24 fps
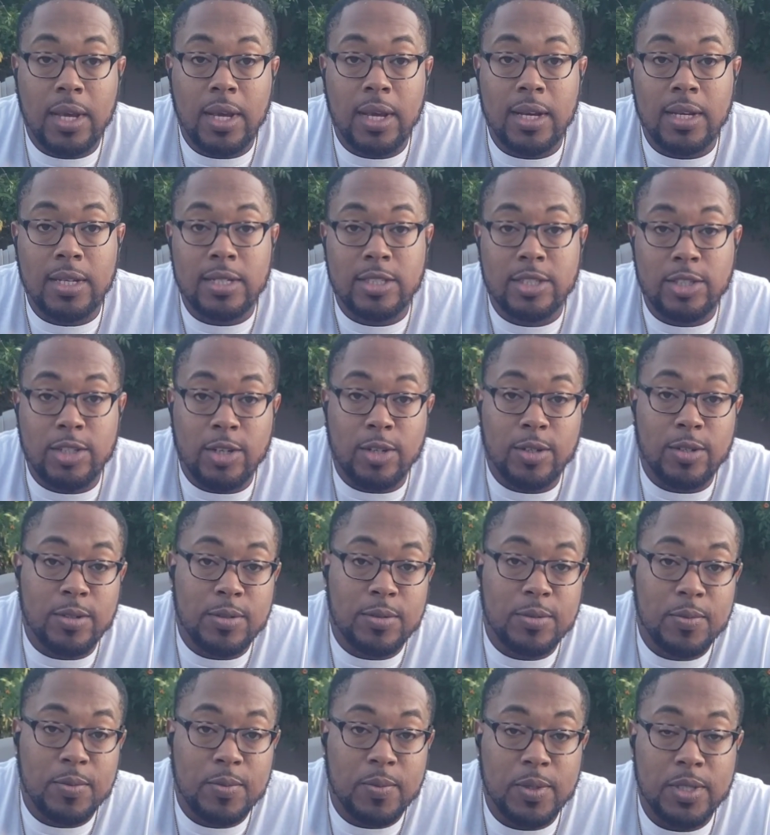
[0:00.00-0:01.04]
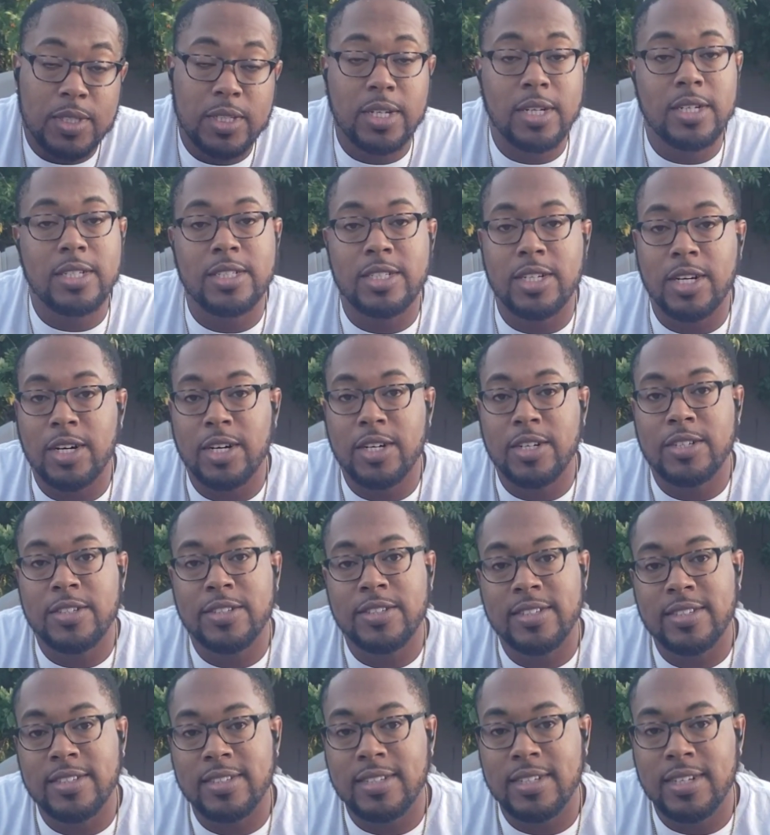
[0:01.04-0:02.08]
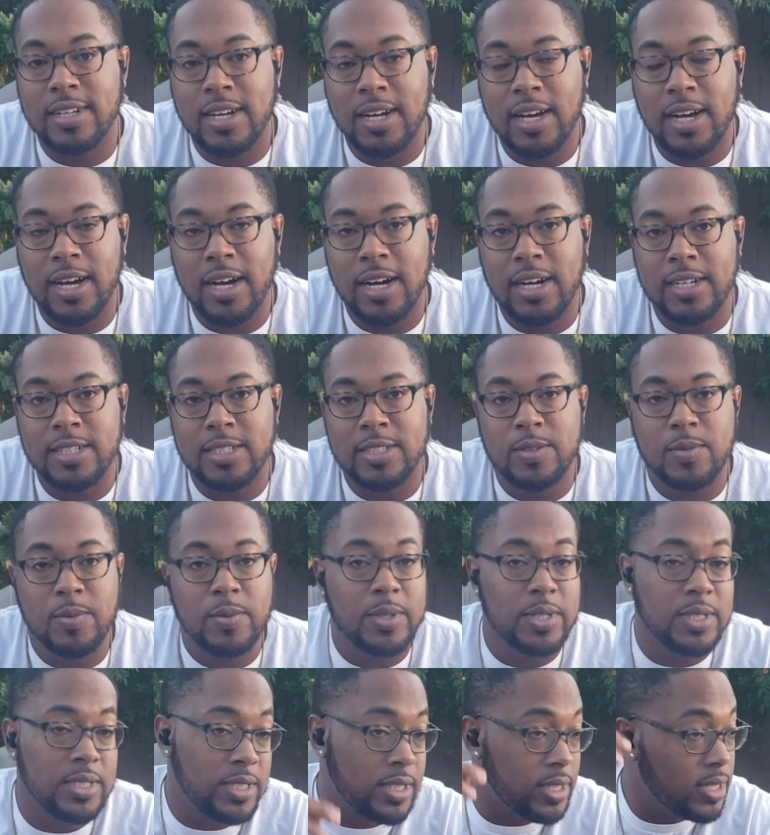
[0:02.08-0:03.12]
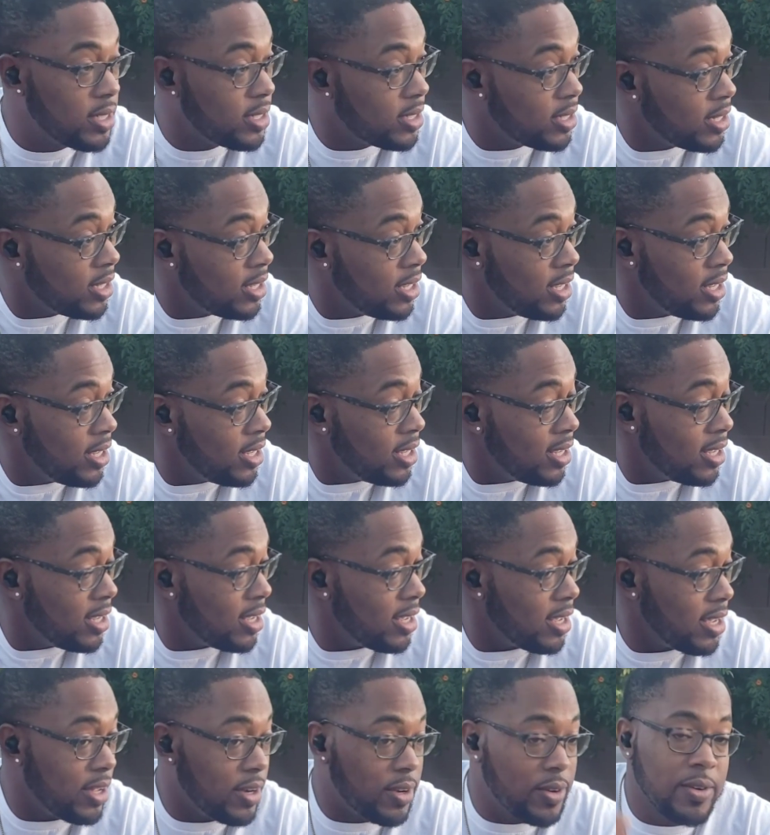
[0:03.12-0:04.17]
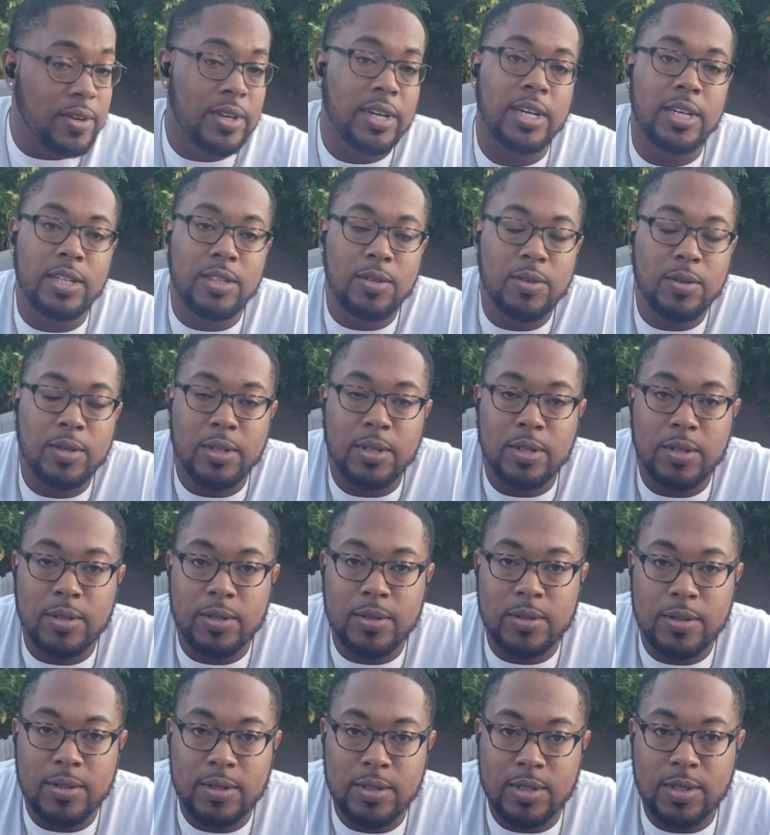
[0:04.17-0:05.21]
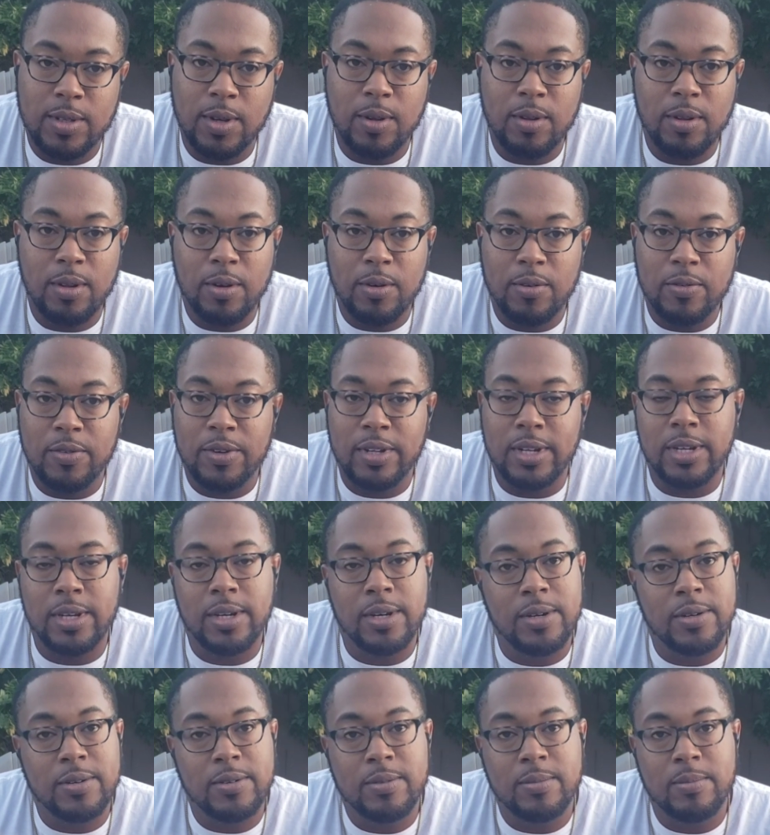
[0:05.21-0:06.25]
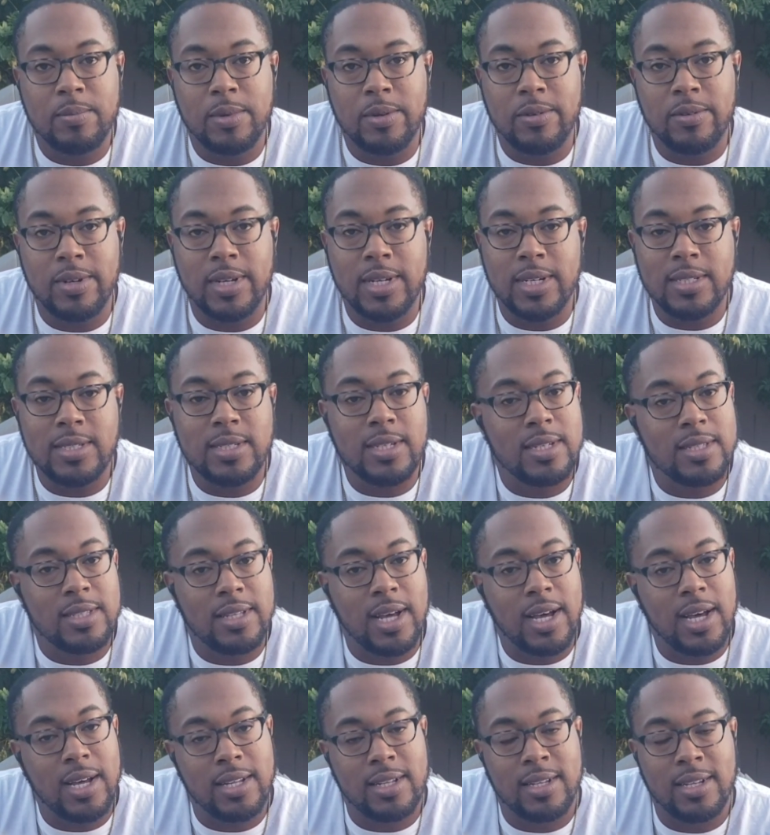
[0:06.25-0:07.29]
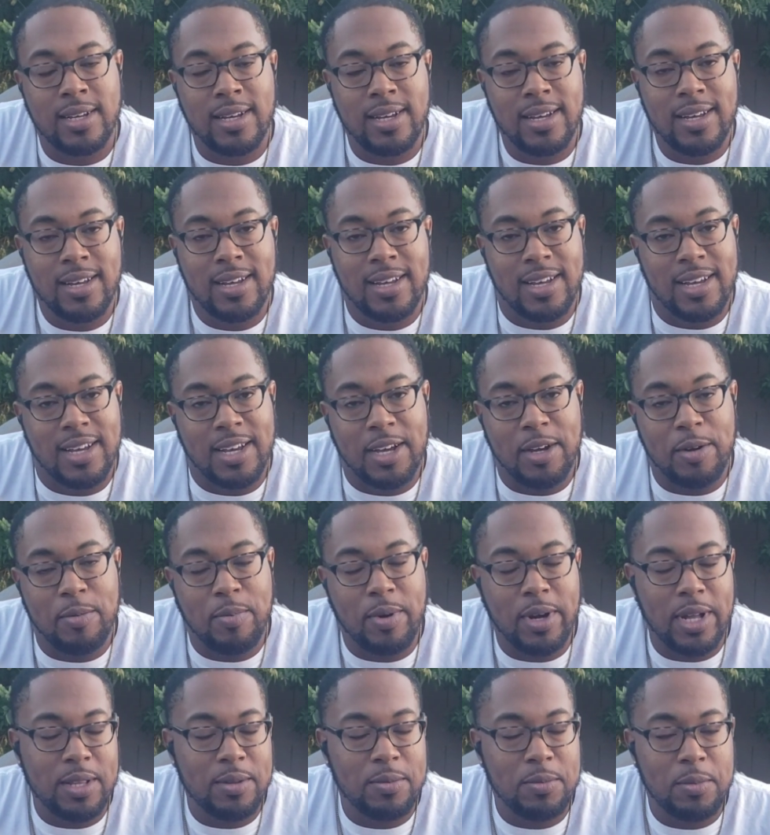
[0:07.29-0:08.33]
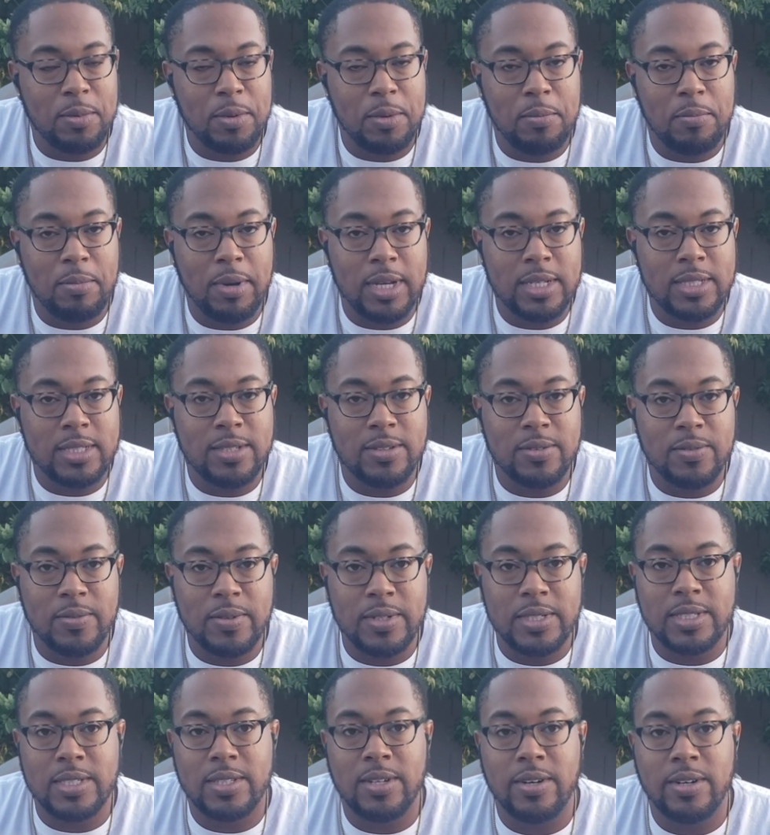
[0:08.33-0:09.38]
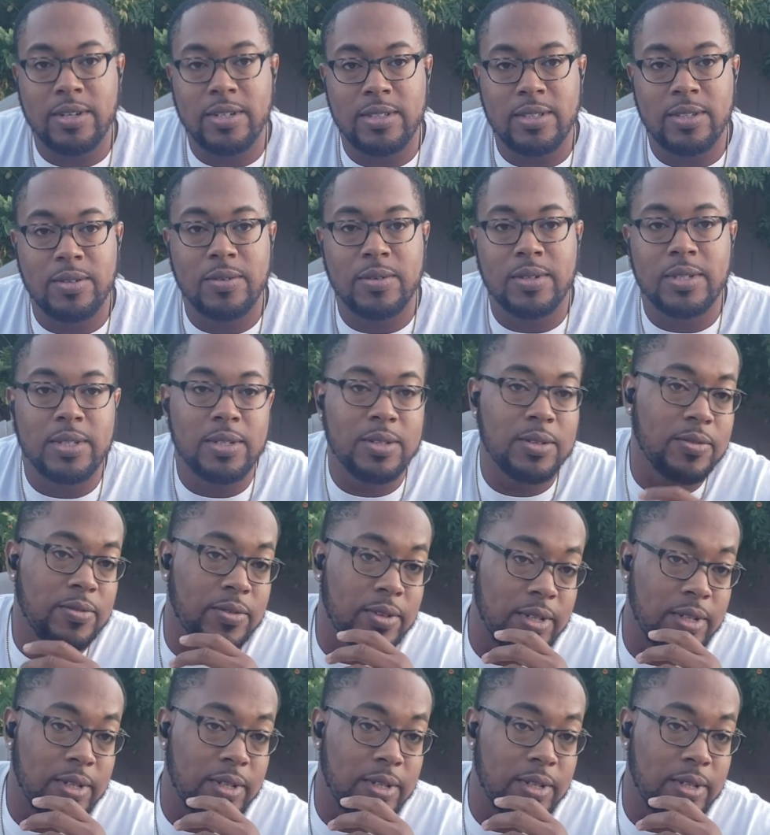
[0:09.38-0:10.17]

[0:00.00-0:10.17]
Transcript: Hey, so what's good, y'all? I just wanted to get on here and do a little solo video. Maria said that it'd probably be best if we start doing little